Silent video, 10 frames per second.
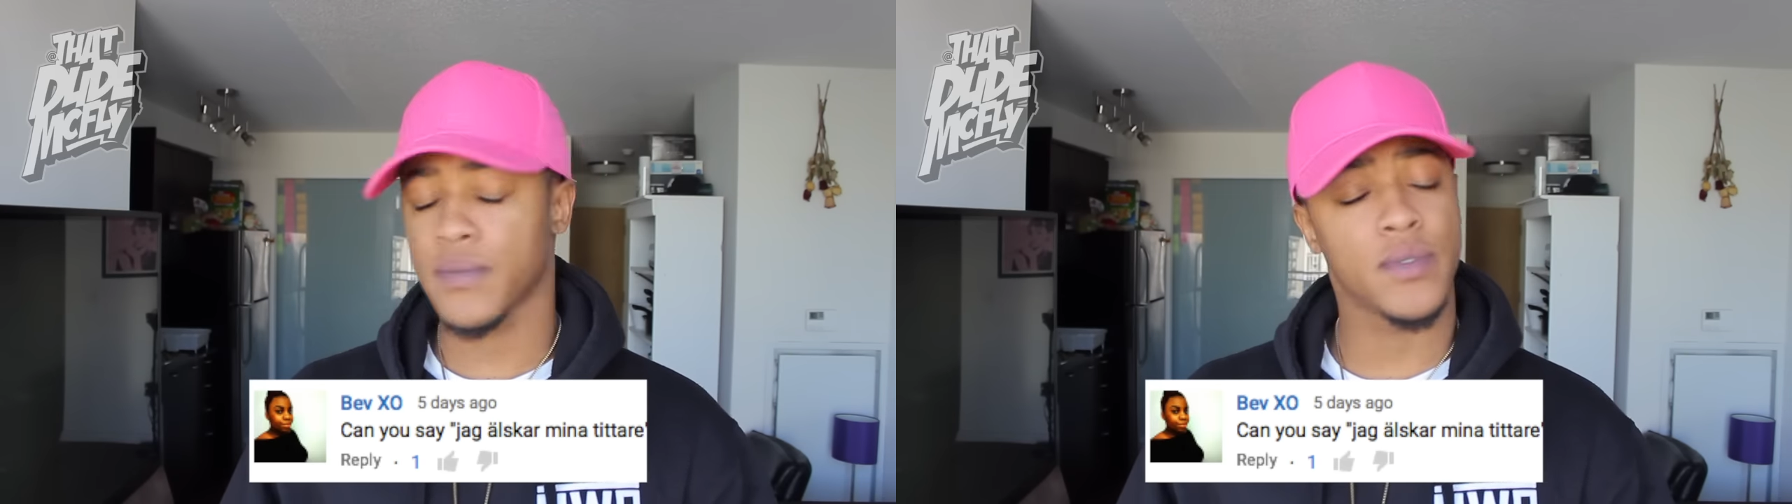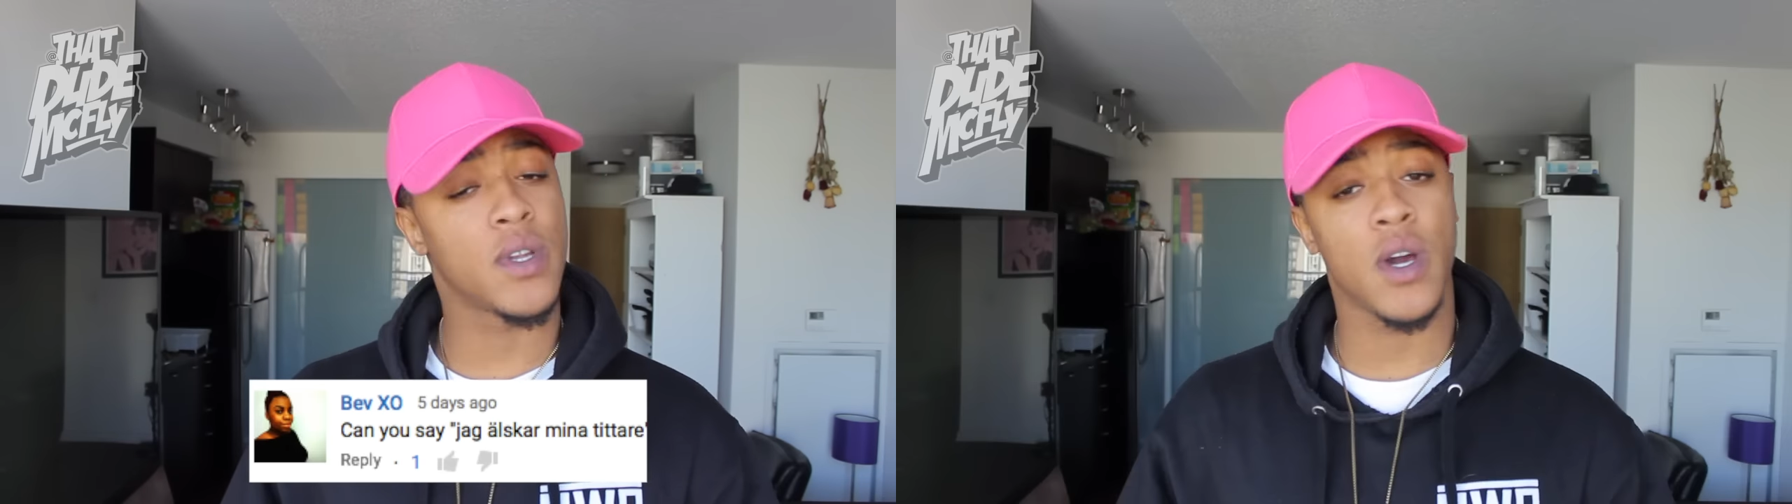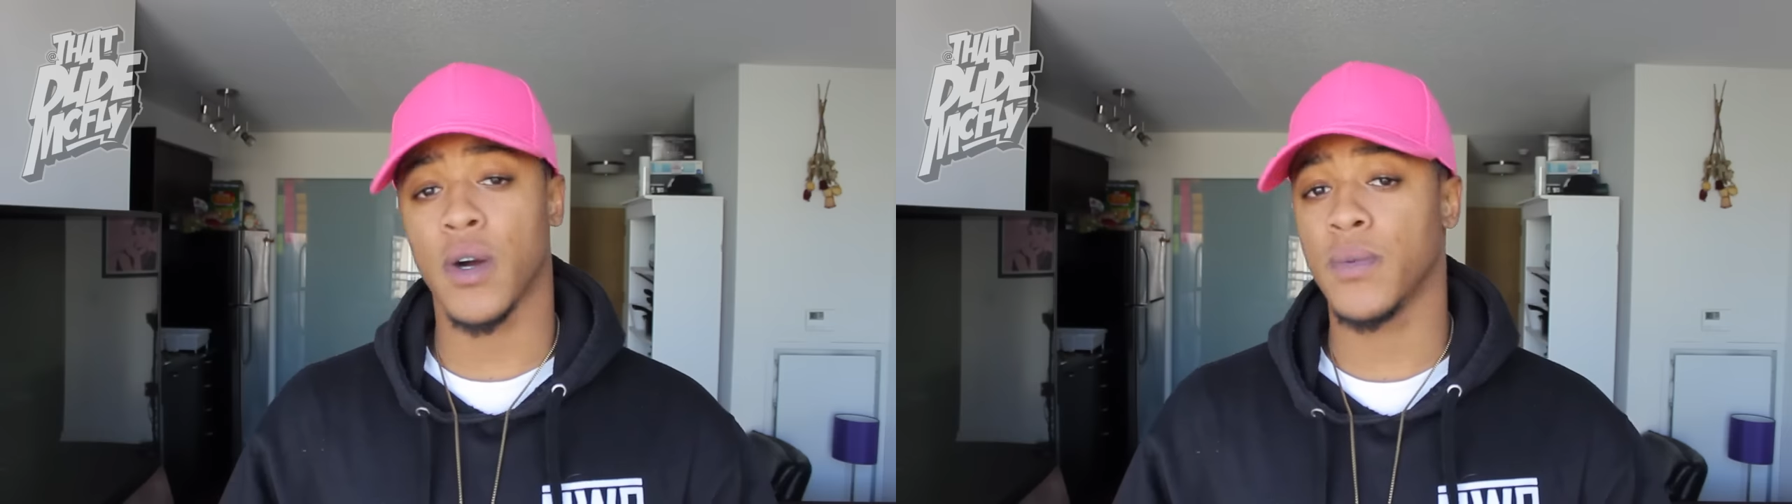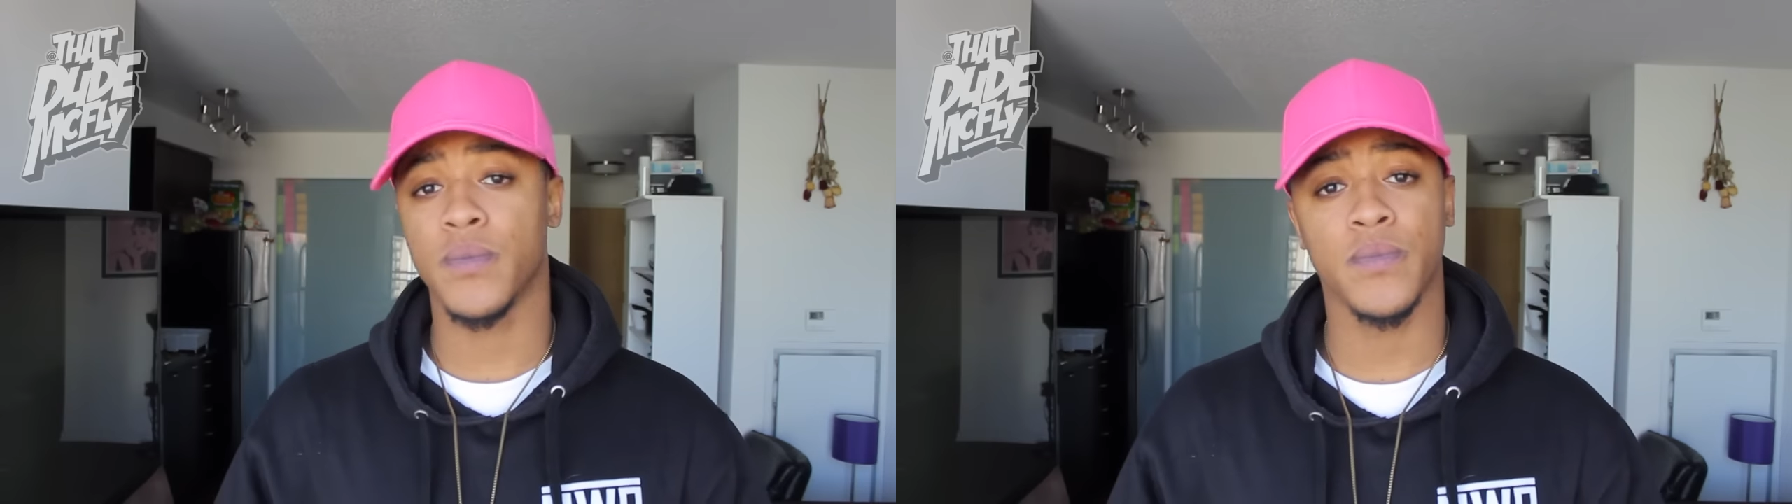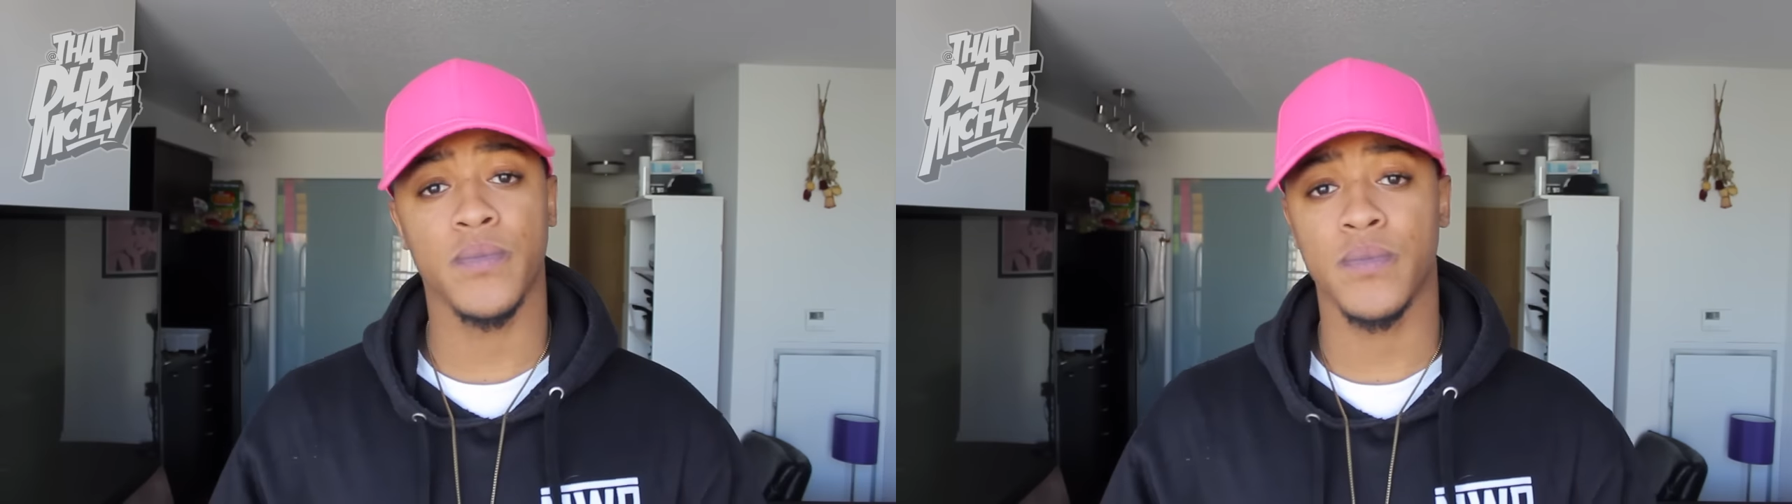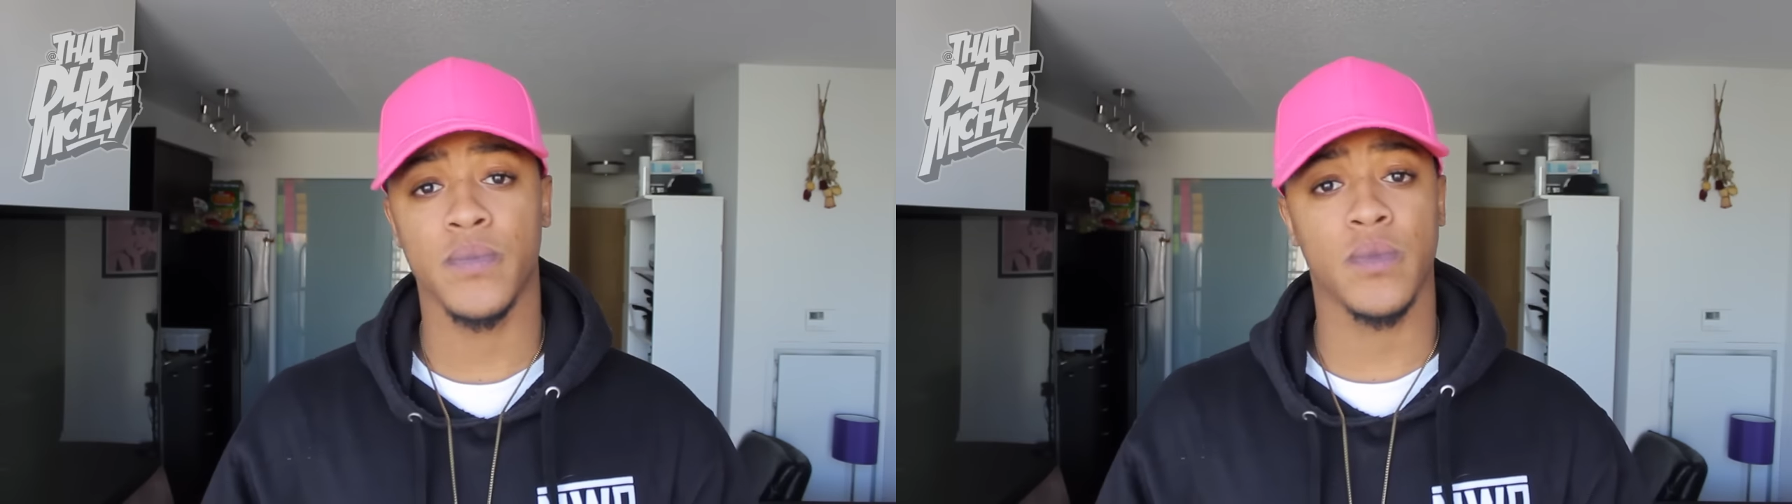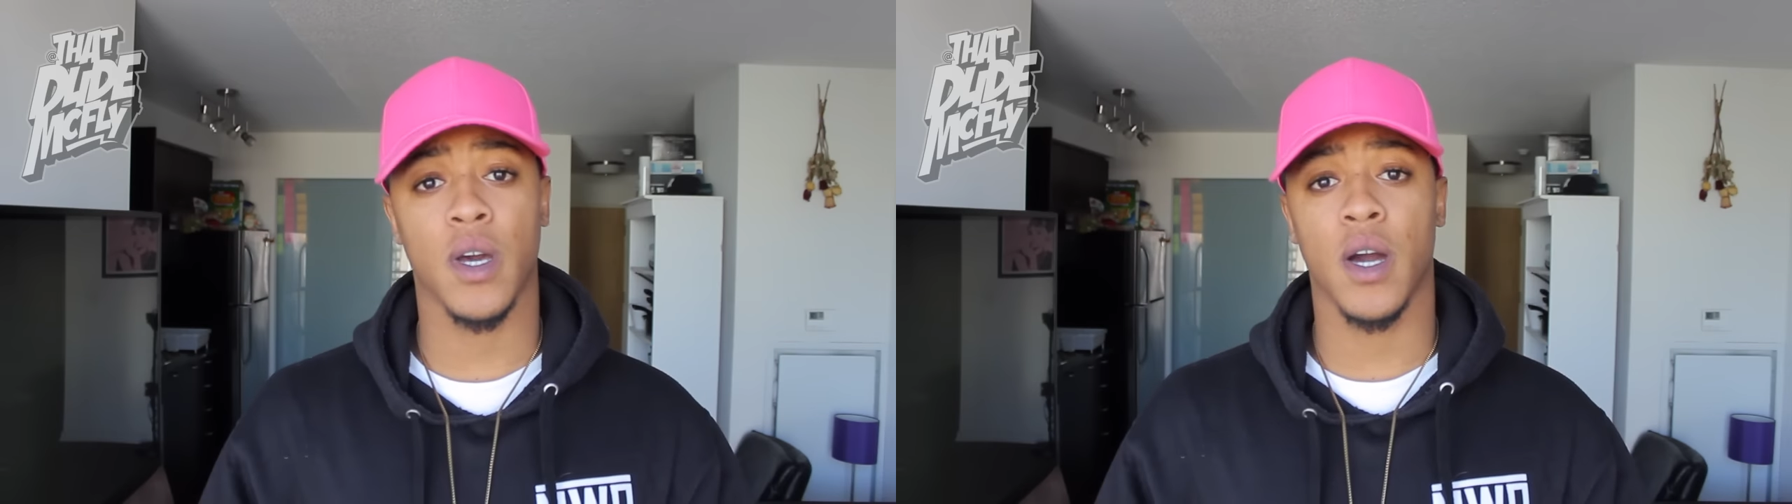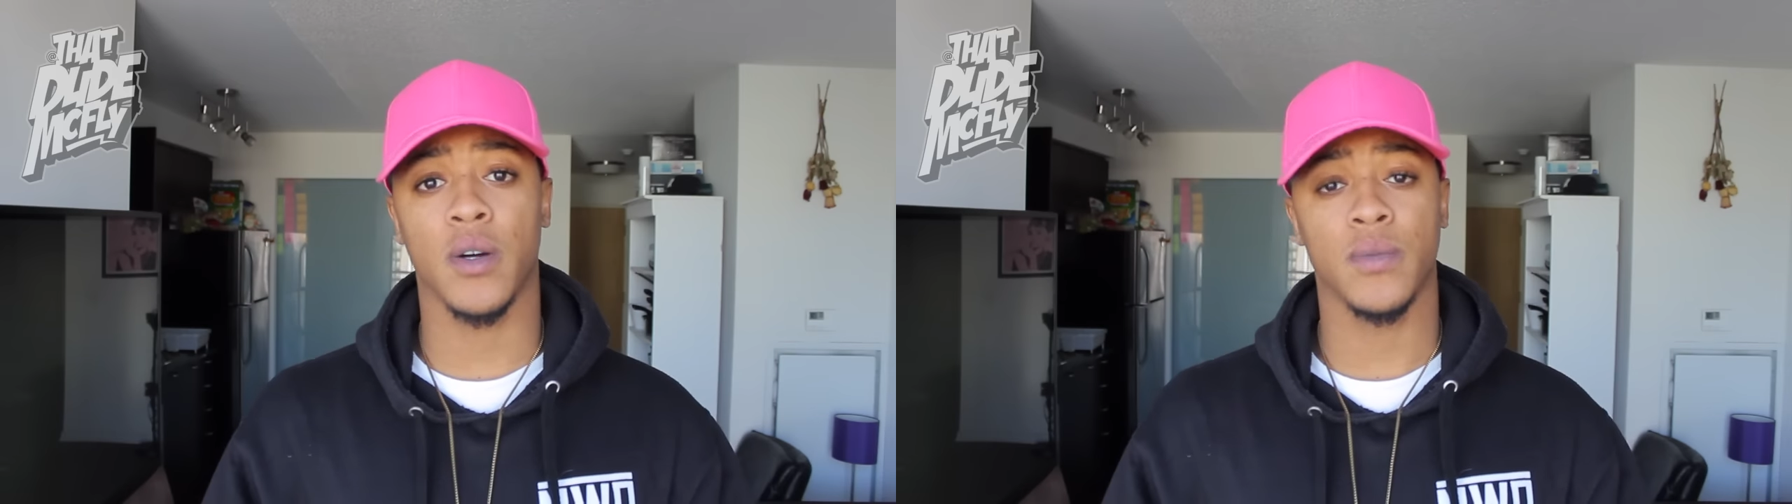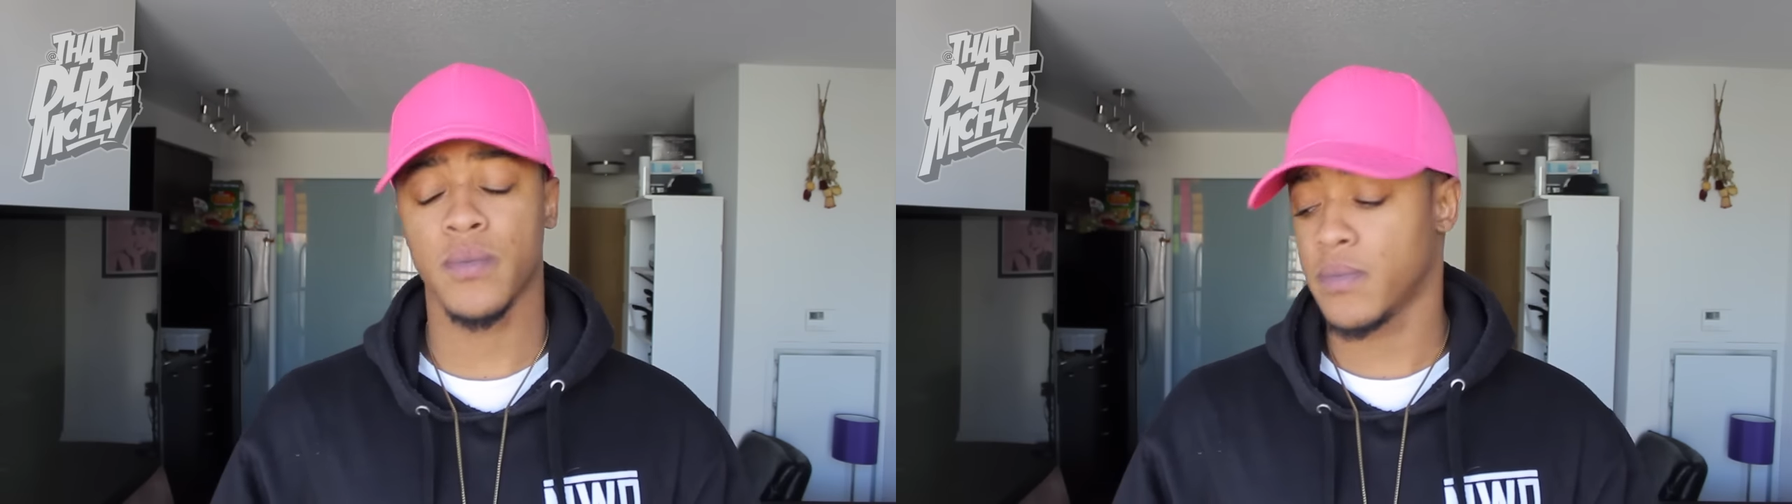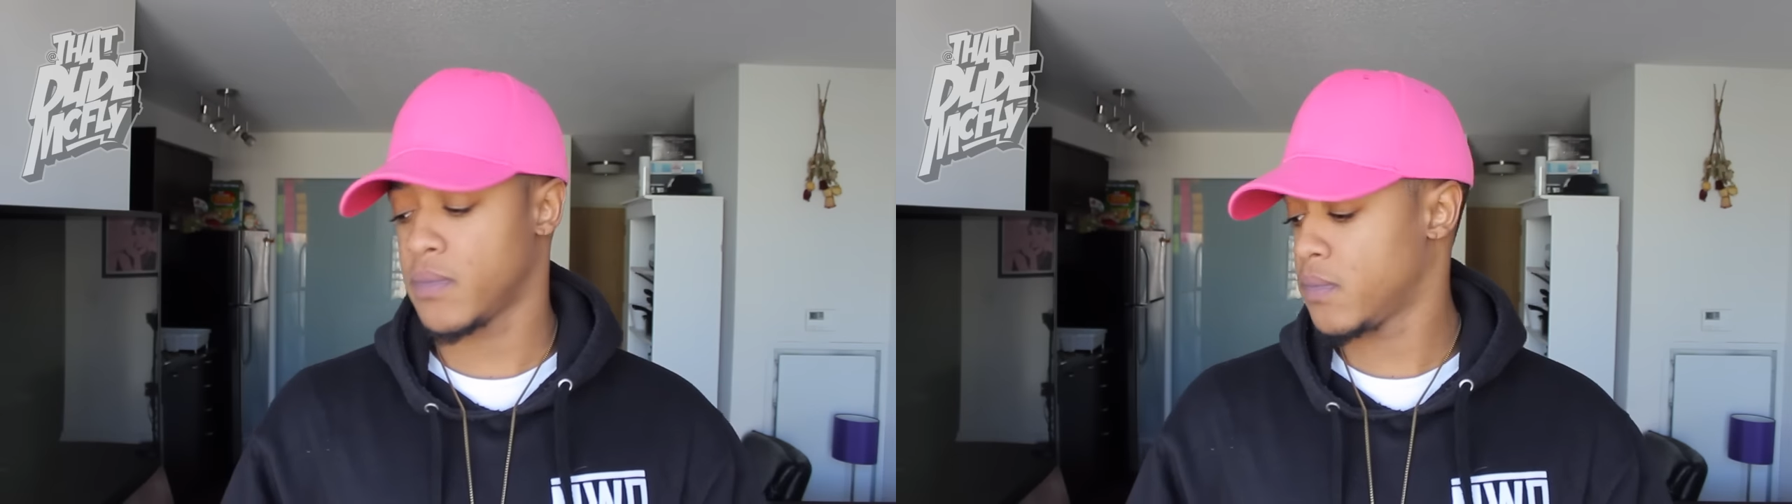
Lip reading: No. It's